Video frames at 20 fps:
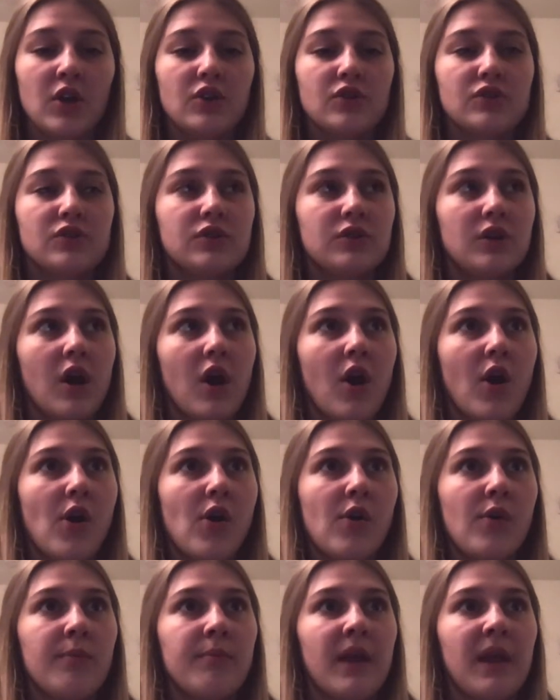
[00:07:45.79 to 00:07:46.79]

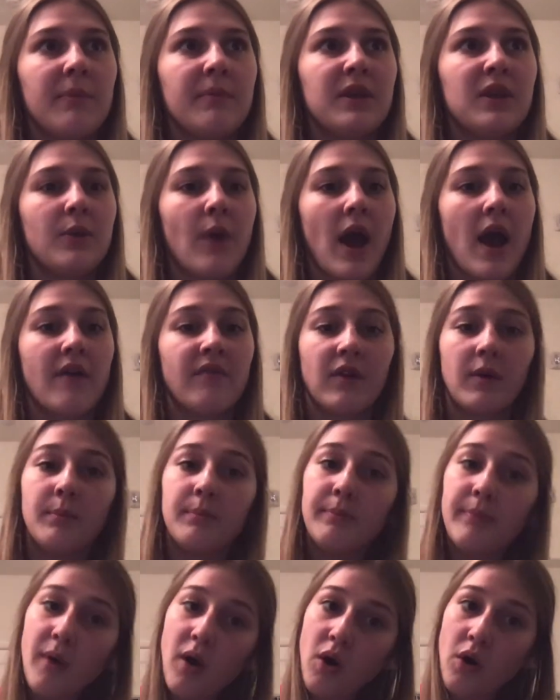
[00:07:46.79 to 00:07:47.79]
So maybe you have a
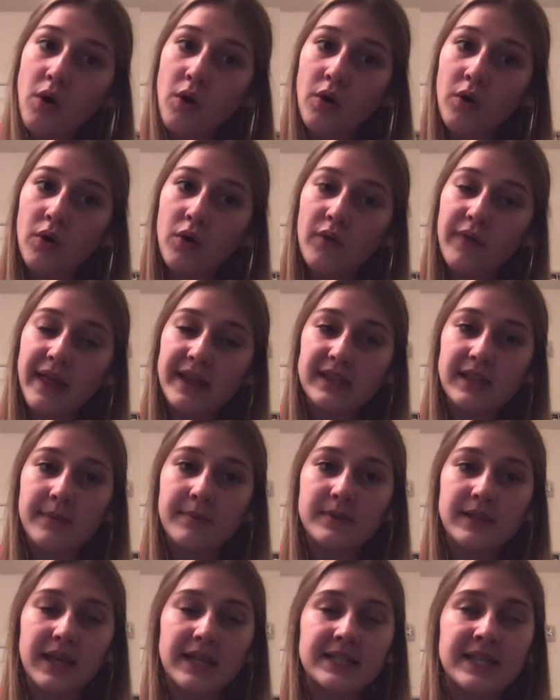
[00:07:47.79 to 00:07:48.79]
bowl that's
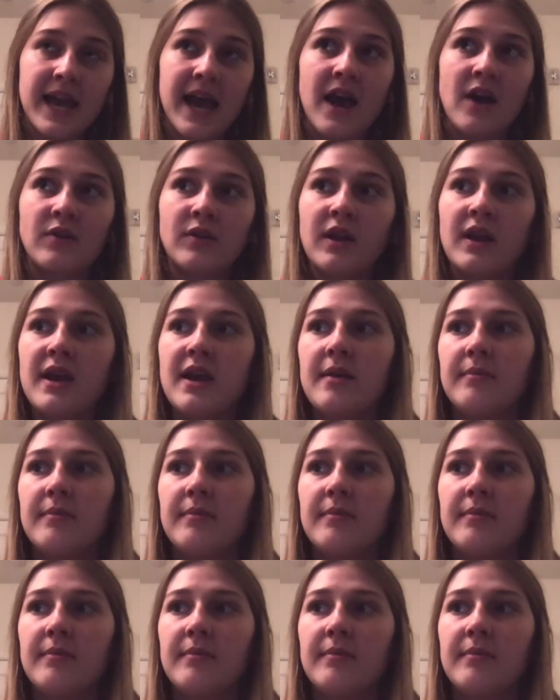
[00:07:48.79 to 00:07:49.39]
upside down,